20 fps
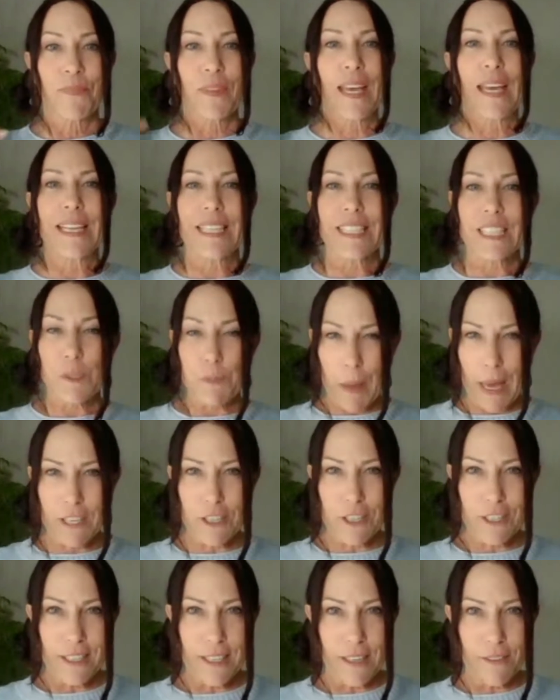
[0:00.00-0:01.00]
and
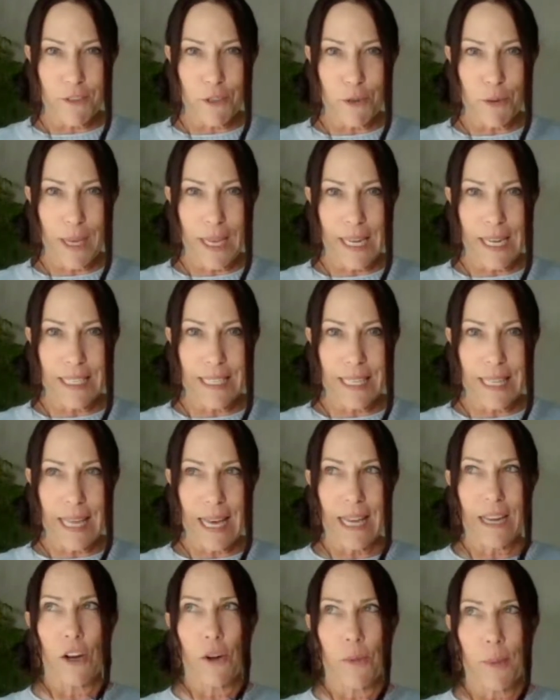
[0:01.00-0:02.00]
especially if you get into
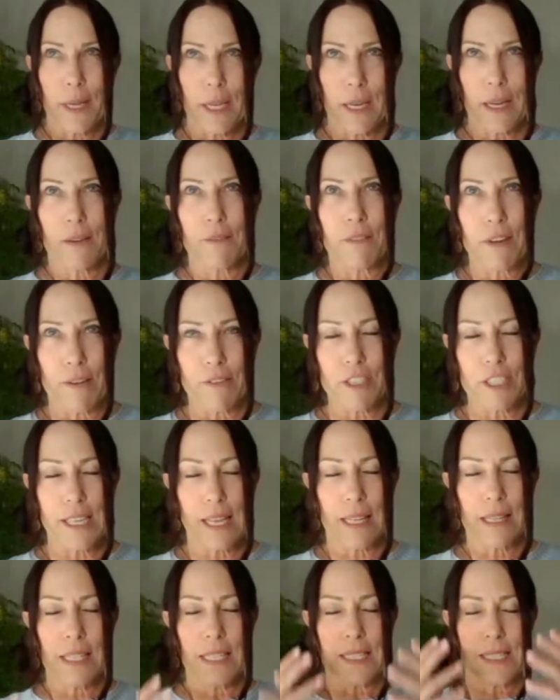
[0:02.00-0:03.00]
that, oh my God, I've never
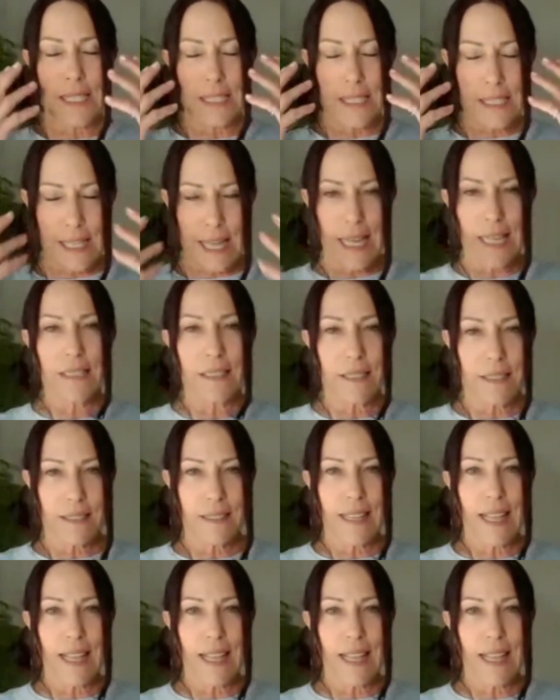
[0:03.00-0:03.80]
done this, it's that